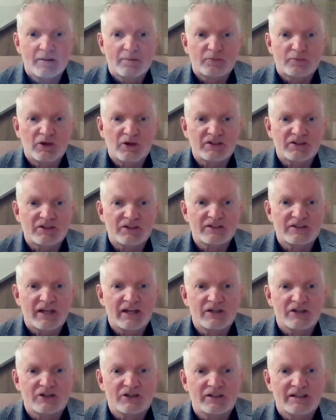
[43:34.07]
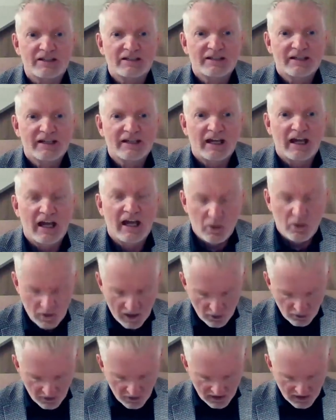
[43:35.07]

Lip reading: presentation where